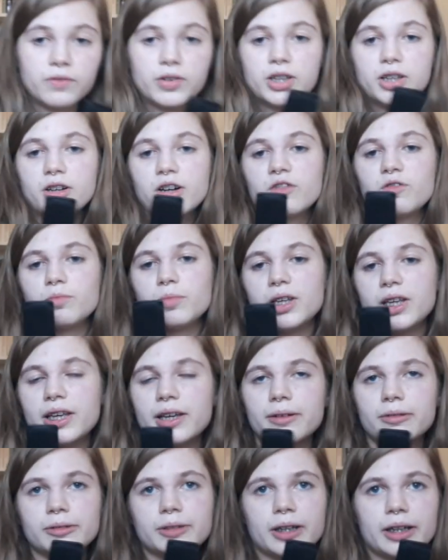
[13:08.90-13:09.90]
video of
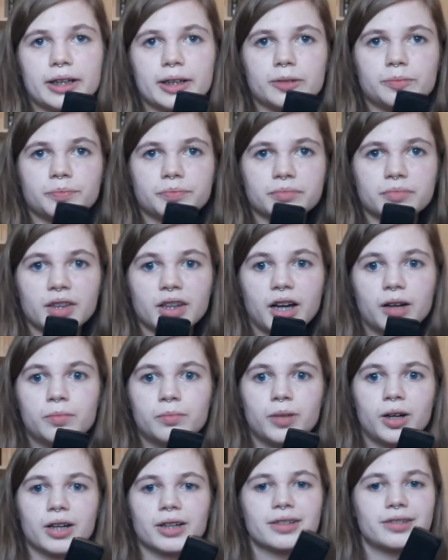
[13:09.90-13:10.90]
me um,
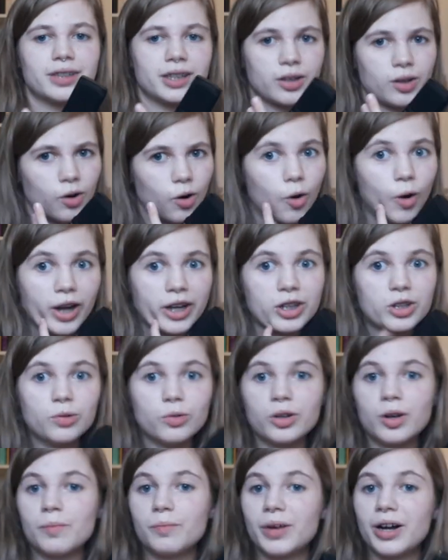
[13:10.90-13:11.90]
unboxing, oh, I could do
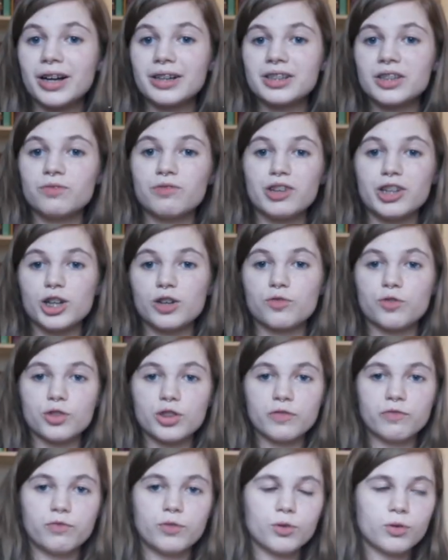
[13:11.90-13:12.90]
an unboxing video for
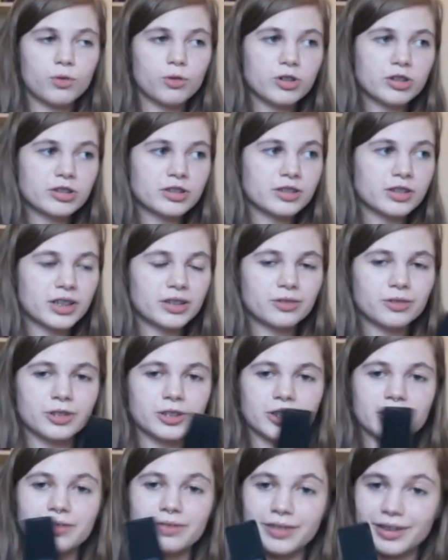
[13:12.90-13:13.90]
the four horses I
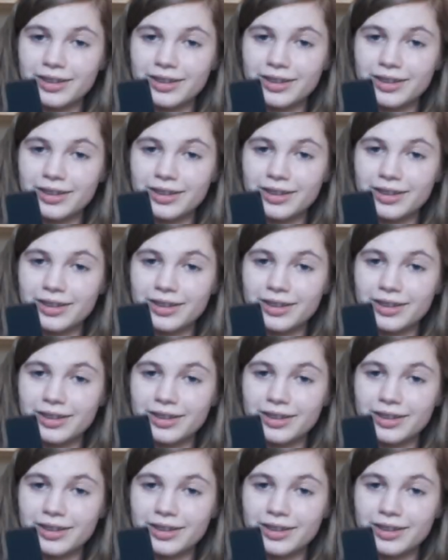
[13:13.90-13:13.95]
ordered.